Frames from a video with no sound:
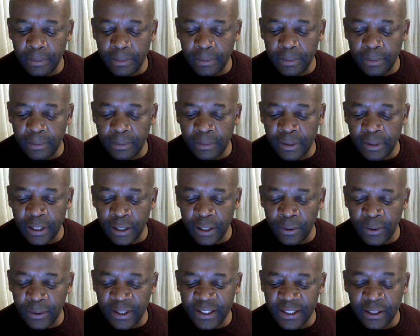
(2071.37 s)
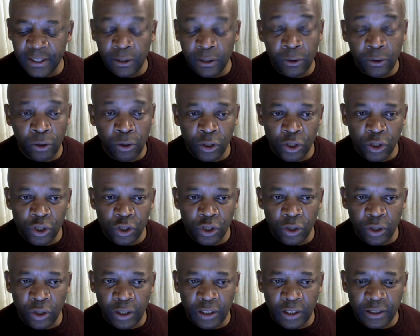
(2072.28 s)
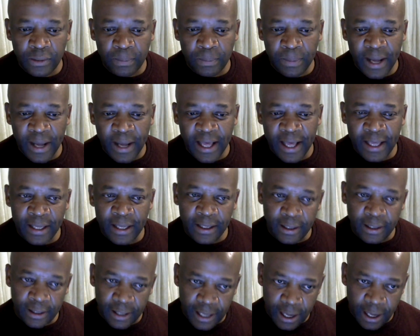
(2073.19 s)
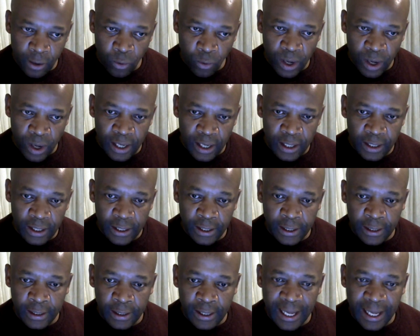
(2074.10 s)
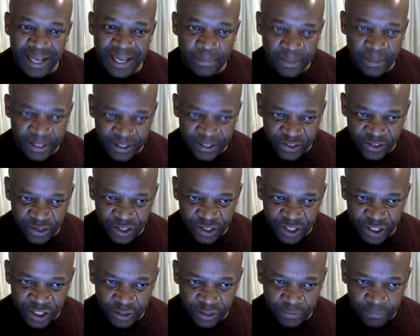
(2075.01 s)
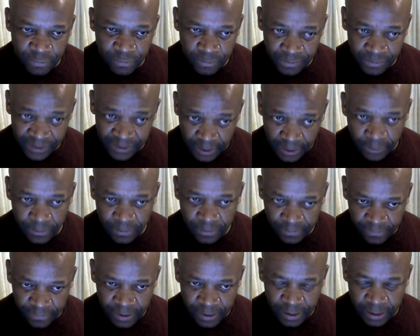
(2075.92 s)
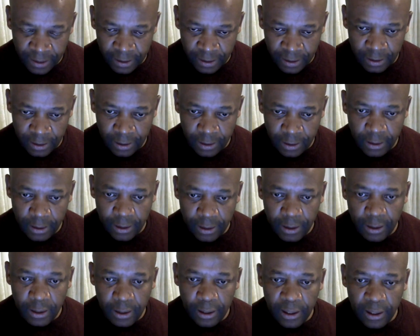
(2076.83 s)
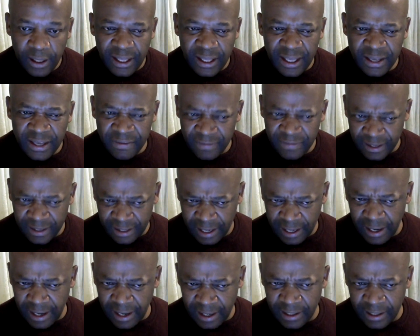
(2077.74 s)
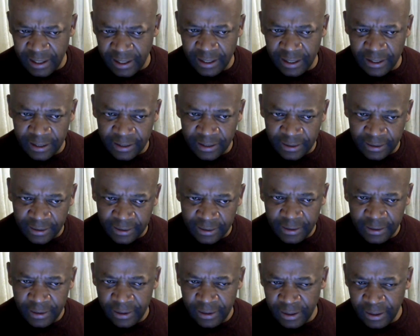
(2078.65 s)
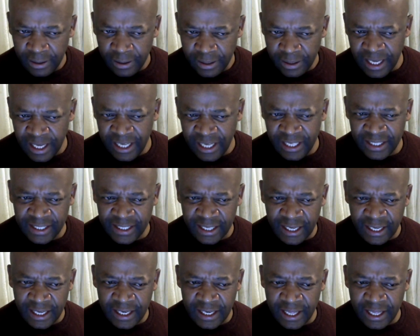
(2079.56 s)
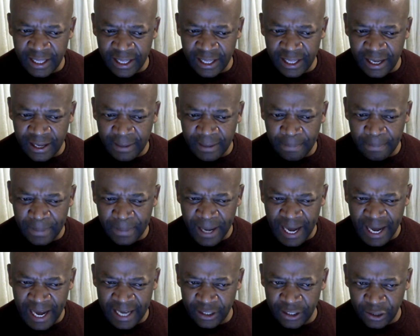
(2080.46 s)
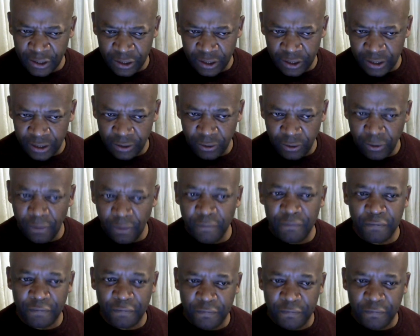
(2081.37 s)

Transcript: They were still controlled by our administration from South Africa. Even currently, there is another part of